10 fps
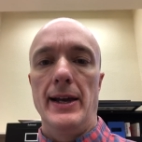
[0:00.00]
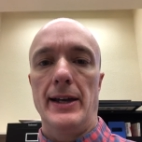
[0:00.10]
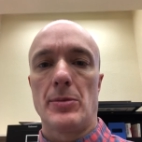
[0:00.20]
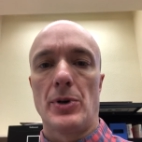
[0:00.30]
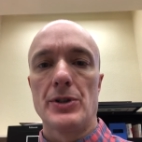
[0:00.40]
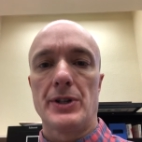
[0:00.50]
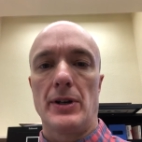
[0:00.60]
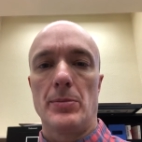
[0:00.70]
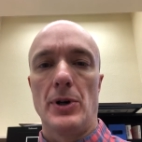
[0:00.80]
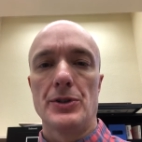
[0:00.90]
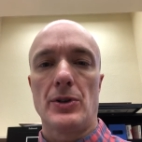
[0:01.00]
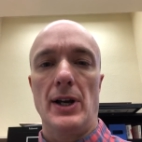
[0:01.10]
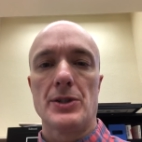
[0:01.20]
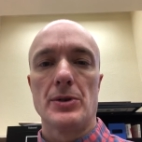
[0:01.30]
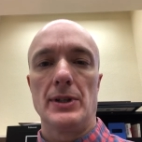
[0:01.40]
the
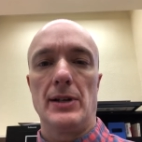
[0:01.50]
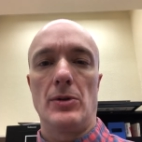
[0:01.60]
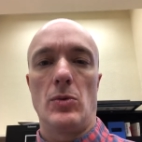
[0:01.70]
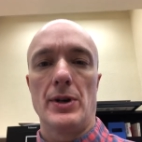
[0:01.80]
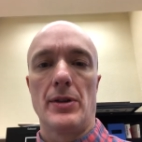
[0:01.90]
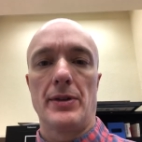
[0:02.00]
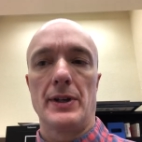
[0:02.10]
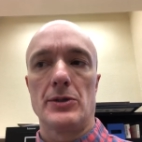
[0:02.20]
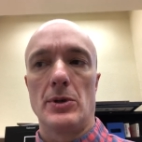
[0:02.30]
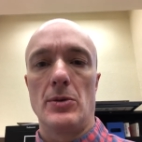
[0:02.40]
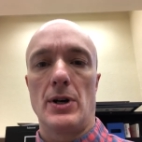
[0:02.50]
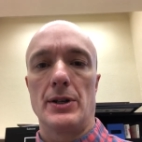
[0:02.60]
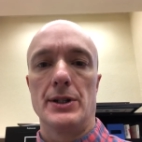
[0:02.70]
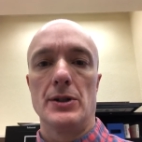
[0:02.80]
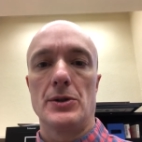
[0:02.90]
postgraduate level, one of the things we want
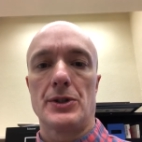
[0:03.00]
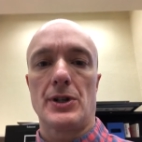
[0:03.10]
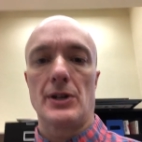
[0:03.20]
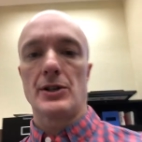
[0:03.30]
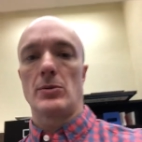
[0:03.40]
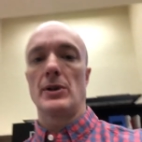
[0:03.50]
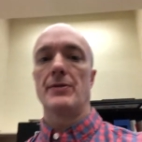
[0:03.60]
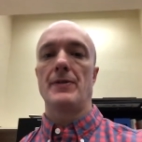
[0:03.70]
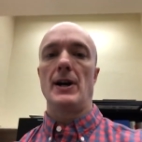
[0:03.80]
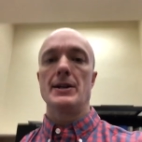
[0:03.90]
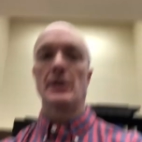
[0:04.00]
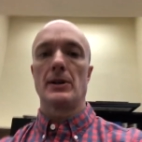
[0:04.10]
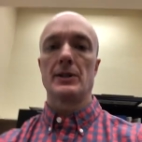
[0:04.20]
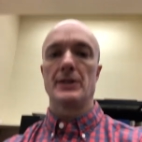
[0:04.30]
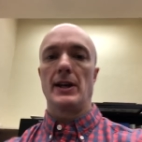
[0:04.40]
to do is start to refine our
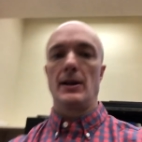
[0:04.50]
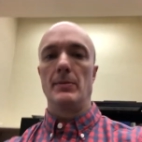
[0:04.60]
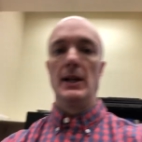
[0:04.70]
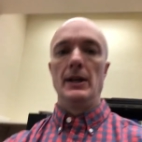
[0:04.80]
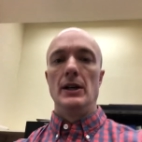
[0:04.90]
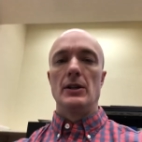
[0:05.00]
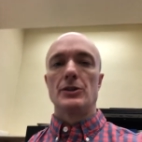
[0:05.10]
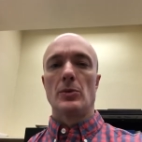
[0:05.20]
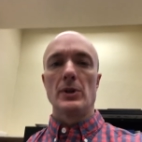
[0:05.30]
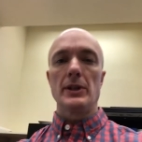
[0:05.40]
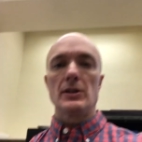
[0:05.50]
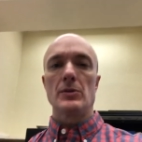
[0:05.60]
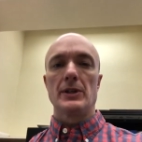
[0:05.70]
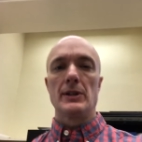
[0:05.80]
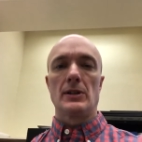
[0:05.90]
exam to really
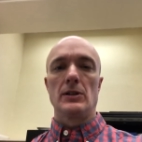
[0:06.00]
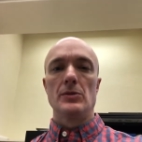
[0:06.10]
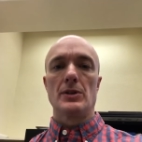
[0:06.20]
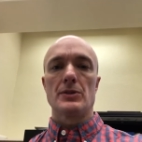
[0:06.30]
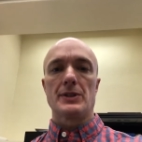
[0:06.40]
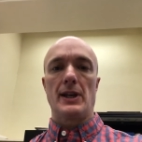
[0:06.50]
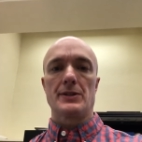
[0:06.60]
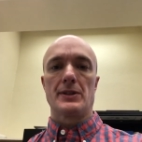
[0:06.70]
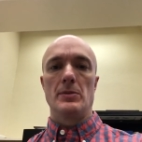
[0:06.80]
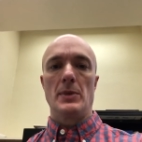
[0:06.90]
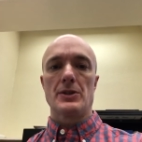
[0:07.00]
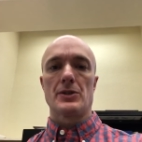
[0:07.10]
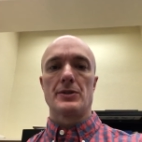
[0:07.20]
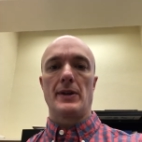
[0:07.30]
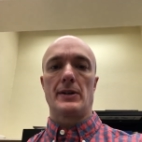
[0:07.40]
only include those tests and
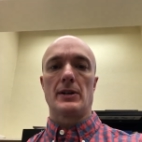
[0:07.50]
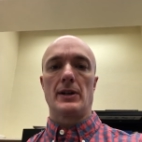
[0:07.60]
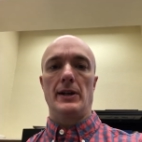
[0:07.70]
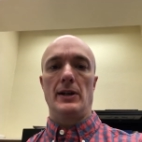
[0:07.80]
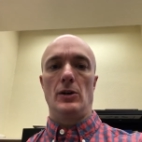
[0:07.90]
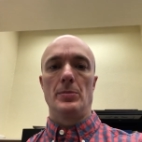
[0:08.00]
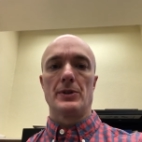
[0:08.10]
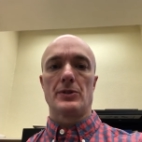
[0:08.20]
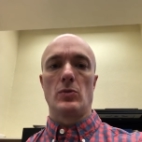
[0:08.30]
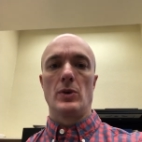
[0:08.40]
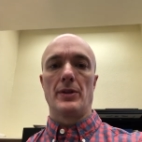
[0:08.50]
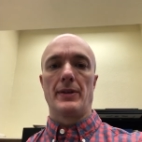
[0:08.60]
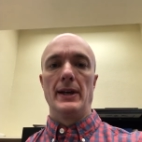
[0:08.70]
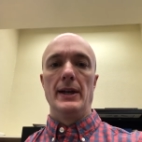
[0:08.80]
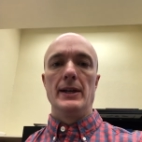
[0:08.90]
measures that are going to help us with
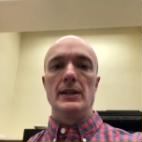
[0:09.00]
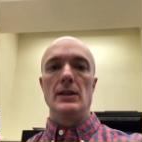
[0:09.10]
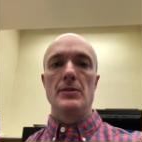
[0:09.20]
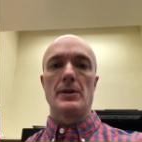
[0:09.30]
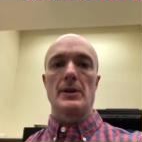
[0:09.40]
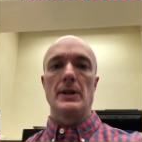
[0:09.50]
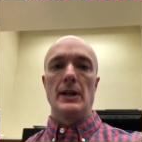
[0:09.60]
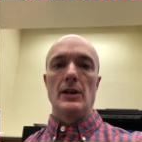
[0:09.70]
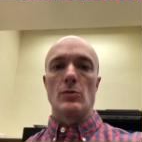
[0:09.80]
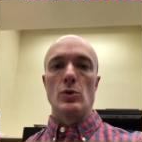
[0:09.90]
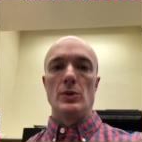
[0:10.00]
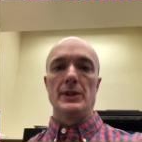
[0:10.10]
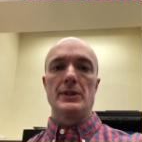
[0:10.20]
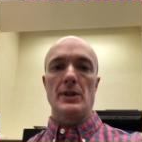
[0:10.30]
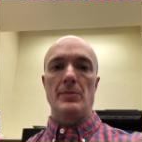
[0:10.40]
either
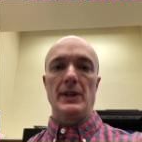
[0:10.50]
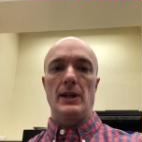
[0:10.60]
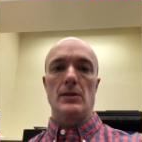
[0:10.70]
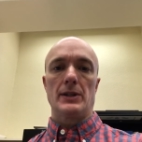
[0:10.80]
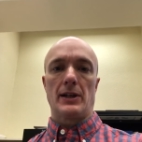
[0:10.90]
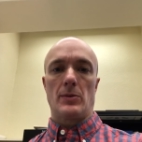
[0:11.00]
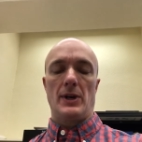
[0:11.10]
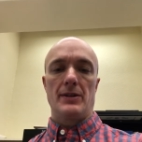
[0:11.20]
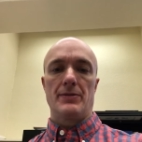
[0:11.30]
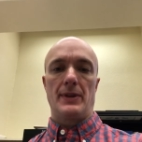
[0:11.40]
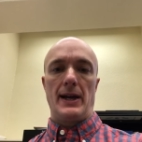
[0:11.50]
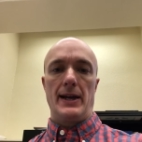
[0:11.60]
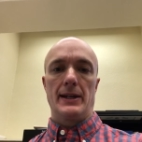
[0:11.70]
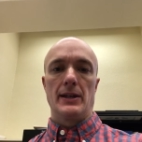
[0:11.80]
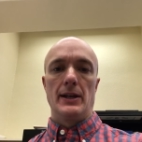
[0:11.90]
ruling something out like a red
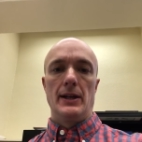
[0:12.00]
flag,